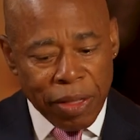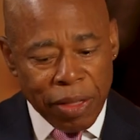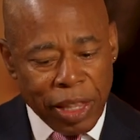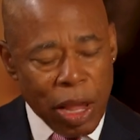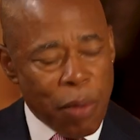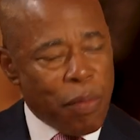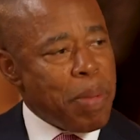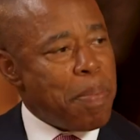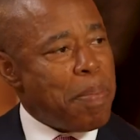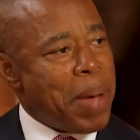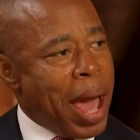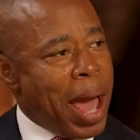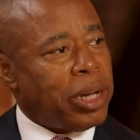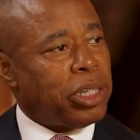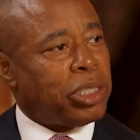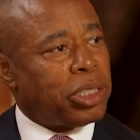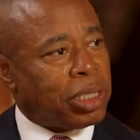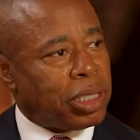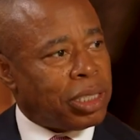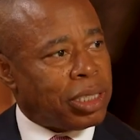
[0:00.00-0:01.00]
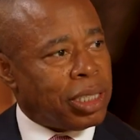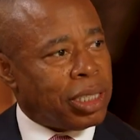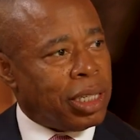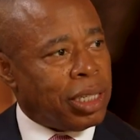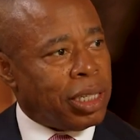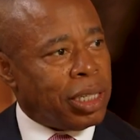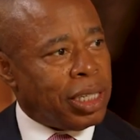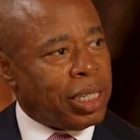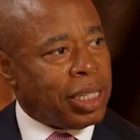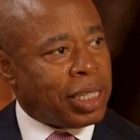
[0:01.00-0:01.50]
Then we managed
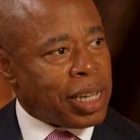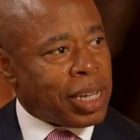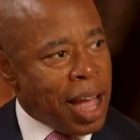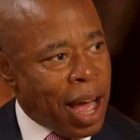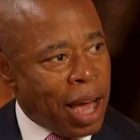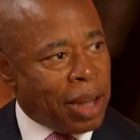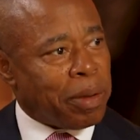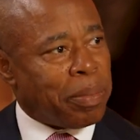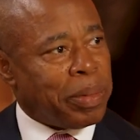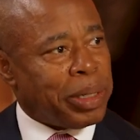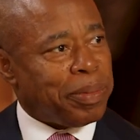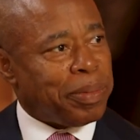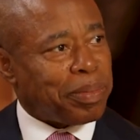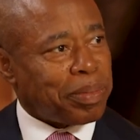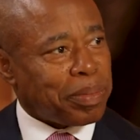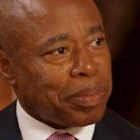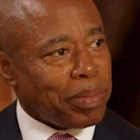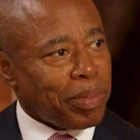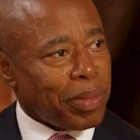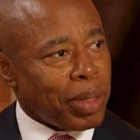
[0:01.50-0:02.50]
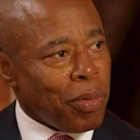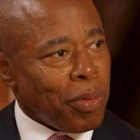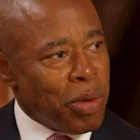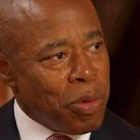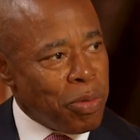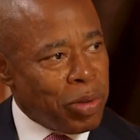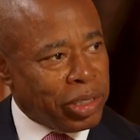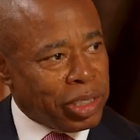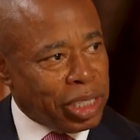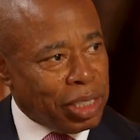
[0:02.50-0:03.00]
the economy.
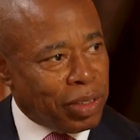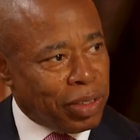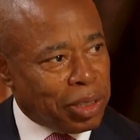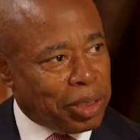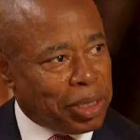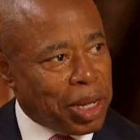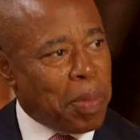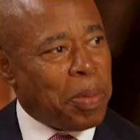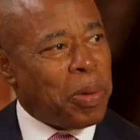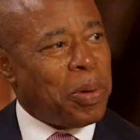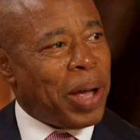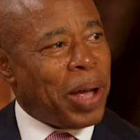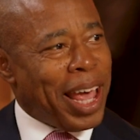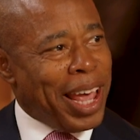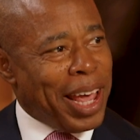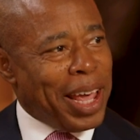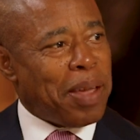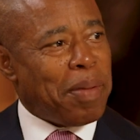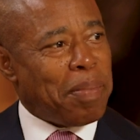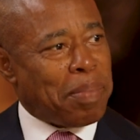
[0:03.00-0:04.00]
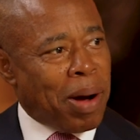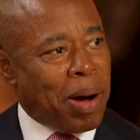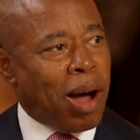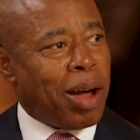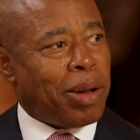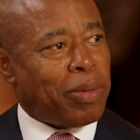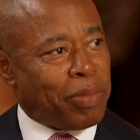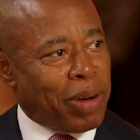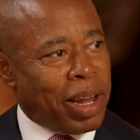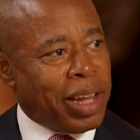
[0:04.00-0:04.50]
We received a double A
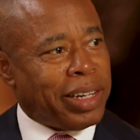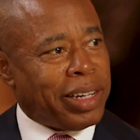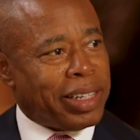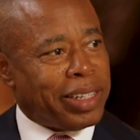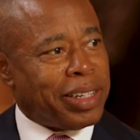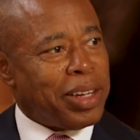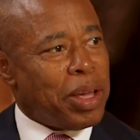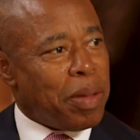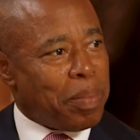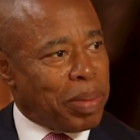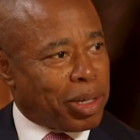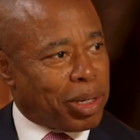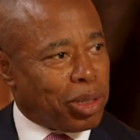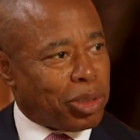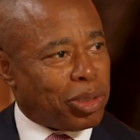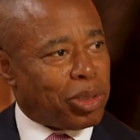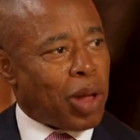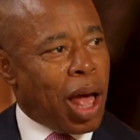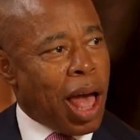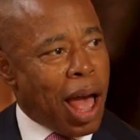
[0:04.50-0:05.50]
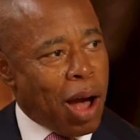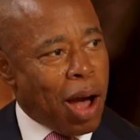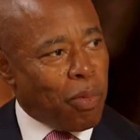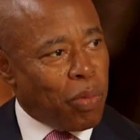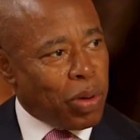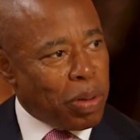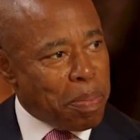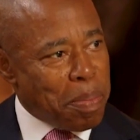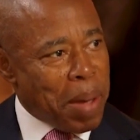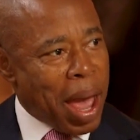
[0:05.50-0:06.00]
bond rating because of how
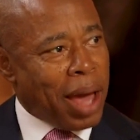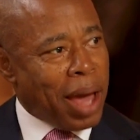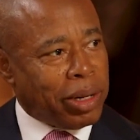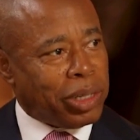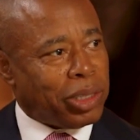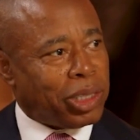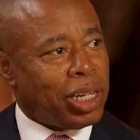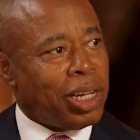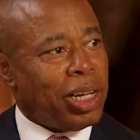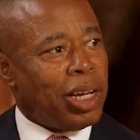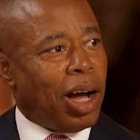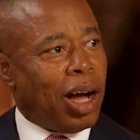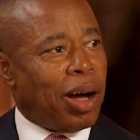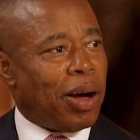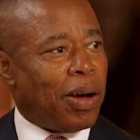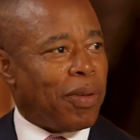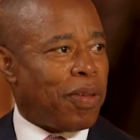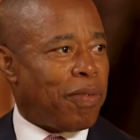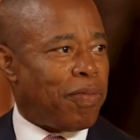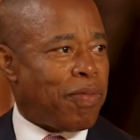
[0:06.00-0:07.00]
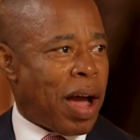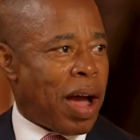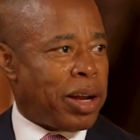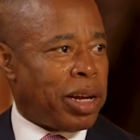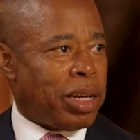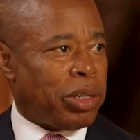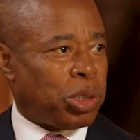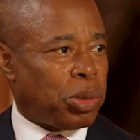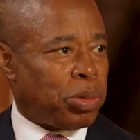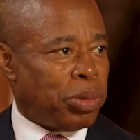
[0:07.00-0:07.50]
we manage the
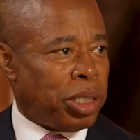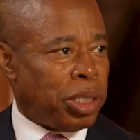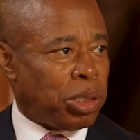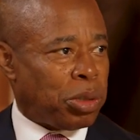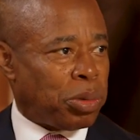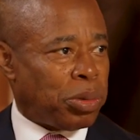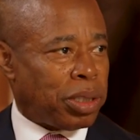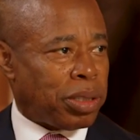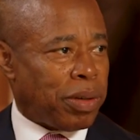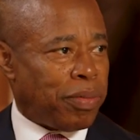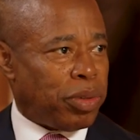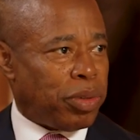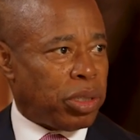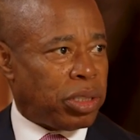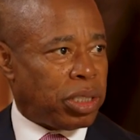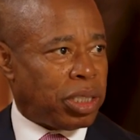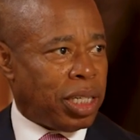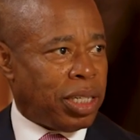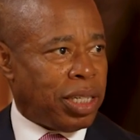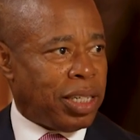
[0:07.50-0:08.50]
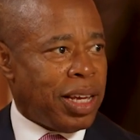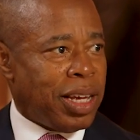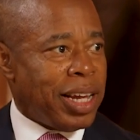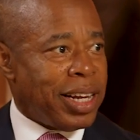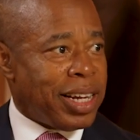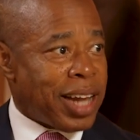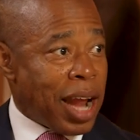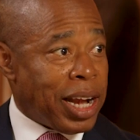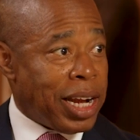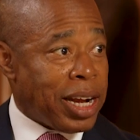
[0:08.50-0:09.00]
financial interests of the city.
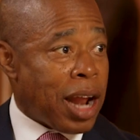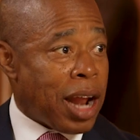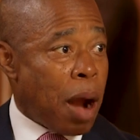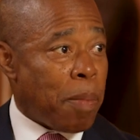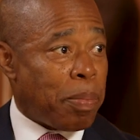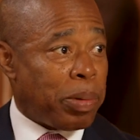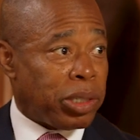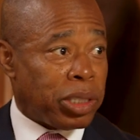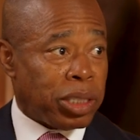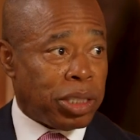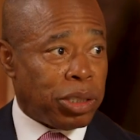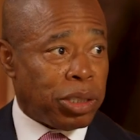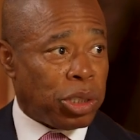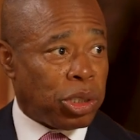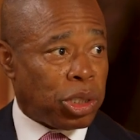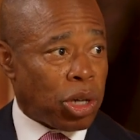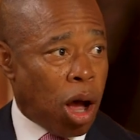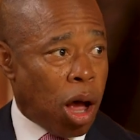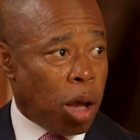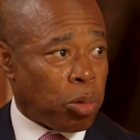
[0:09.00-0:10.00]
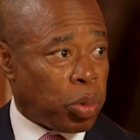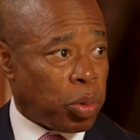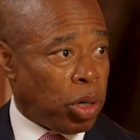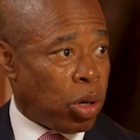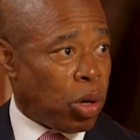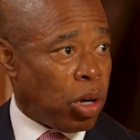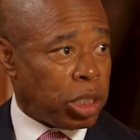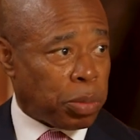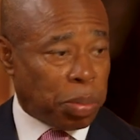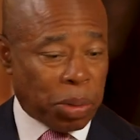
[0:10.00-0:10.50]
99% of the jobs we
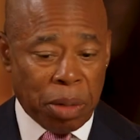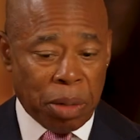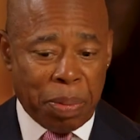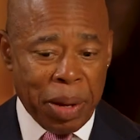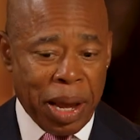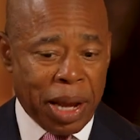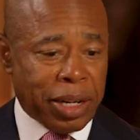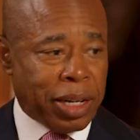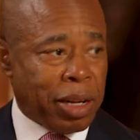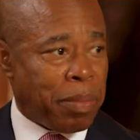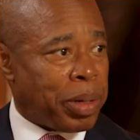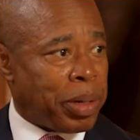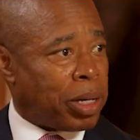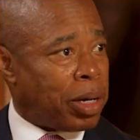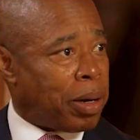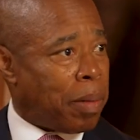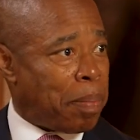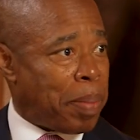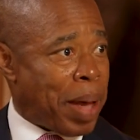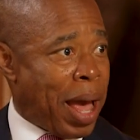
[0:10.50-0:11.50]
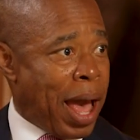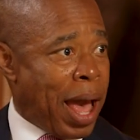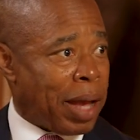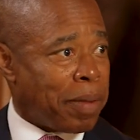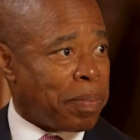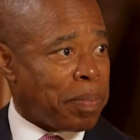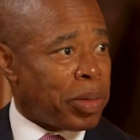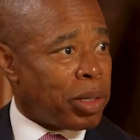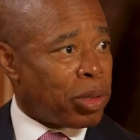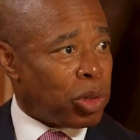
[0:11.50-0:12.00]
lost pre-pandemic are
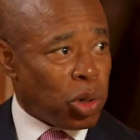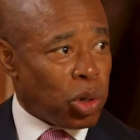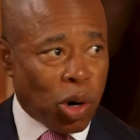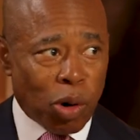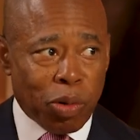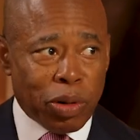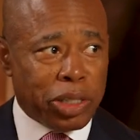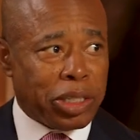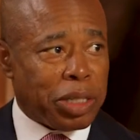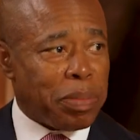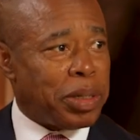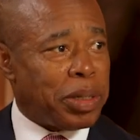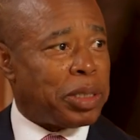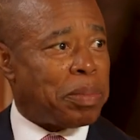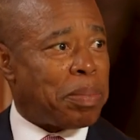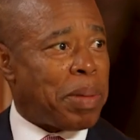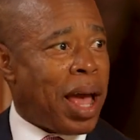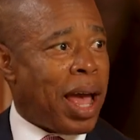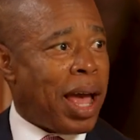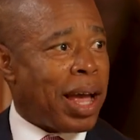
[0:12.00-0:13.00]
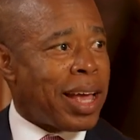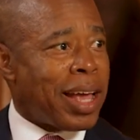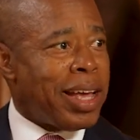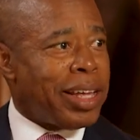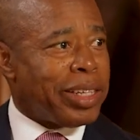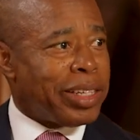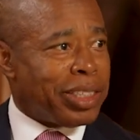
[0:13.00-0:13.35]
back. Tourism is back.